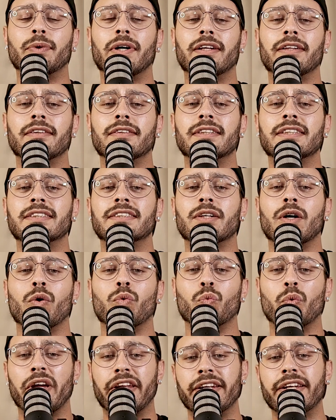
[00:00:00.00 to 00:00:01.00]
well as a
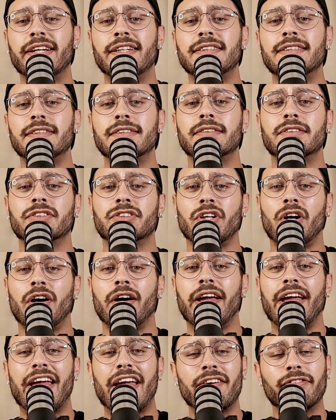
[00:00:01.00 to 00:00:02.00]
witness
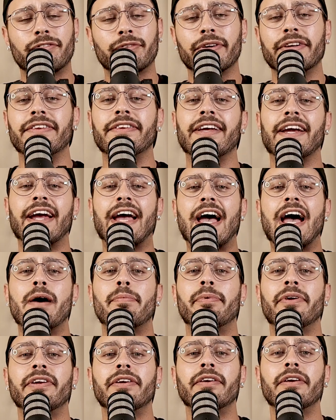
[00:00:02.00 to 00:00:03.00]
saw everything
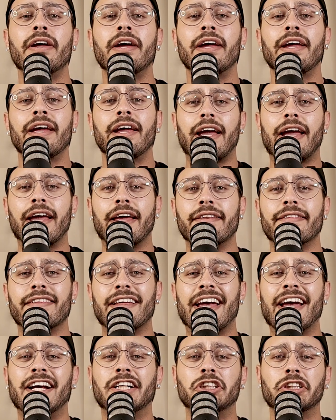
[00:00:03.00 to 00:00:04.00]
happen. And
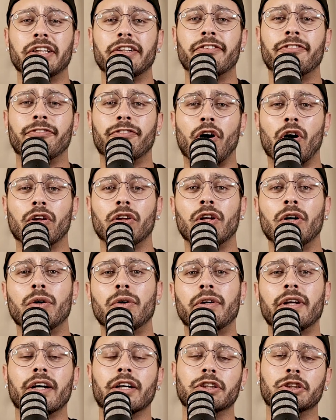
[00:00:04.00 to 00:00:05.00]
they actually
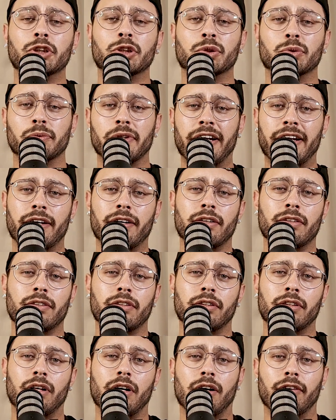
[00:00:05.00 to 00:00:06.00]
followed a
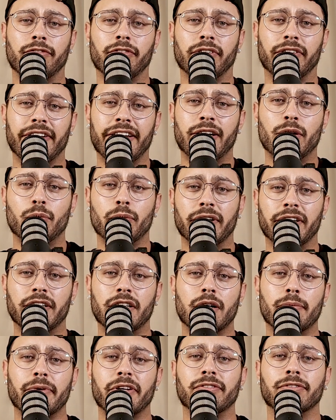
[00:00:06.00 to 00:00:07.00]
trail of liquid
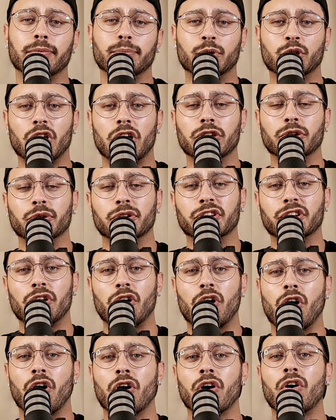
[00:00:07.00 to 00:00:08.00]
coming from Chandra's
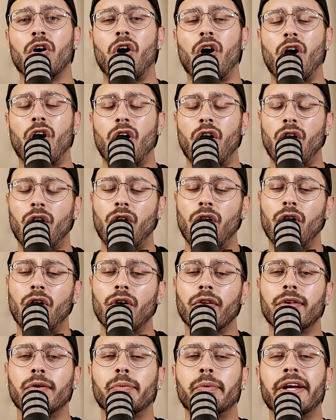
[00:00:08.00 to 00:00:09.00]
car
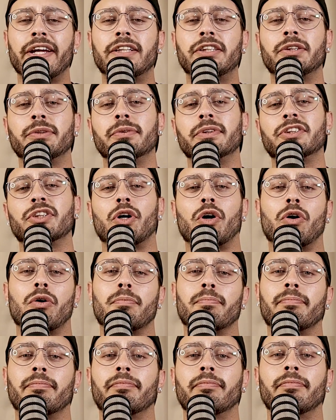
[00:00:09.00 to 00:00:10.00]
all the way to his
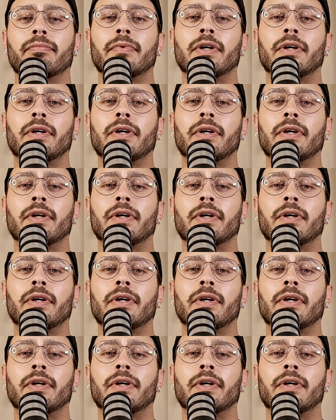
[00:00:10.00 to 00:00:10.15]
home.